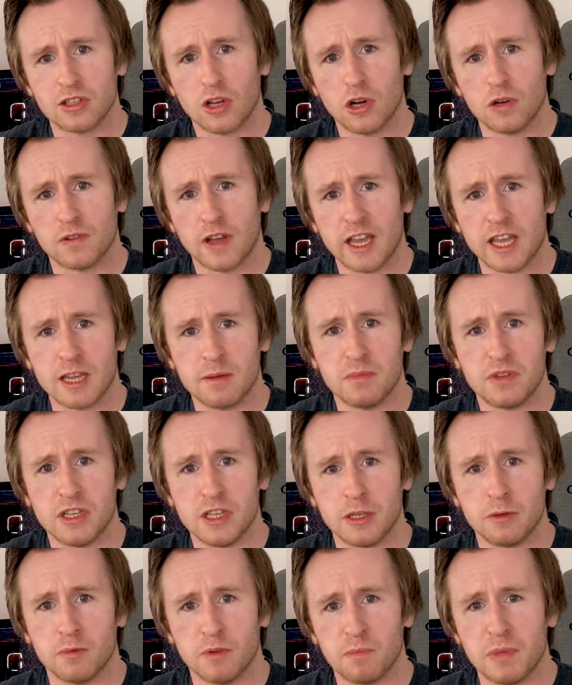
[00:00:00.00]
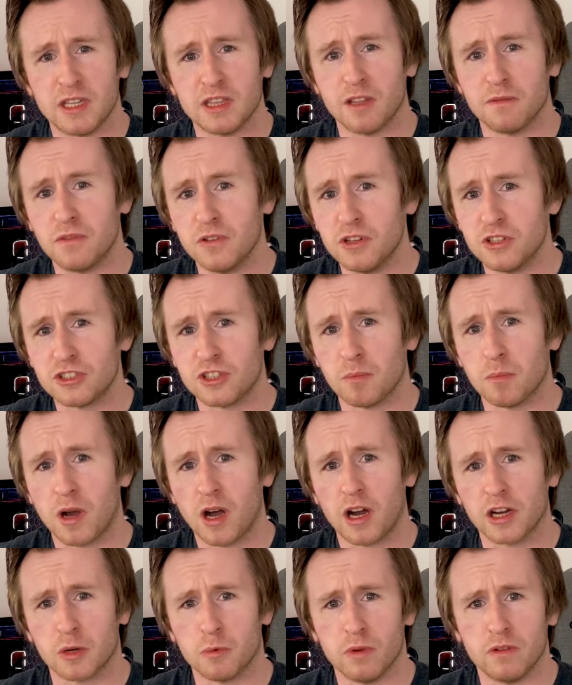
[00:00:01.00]
over AMD with being the first to
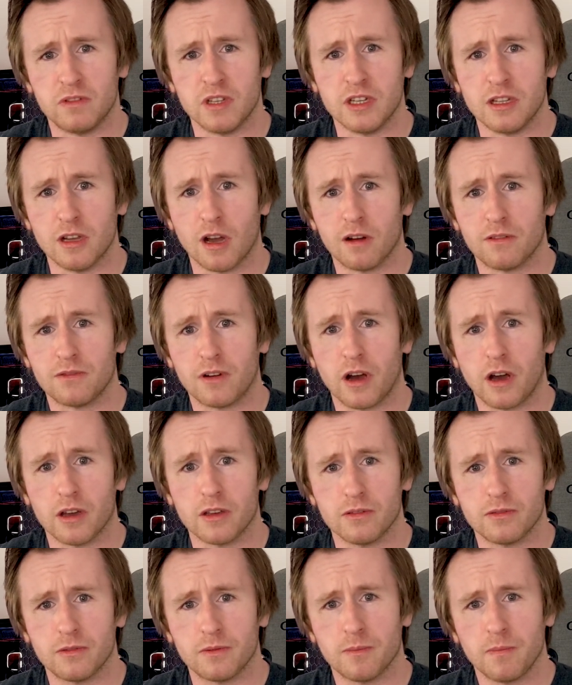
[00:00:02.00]
market with DDR5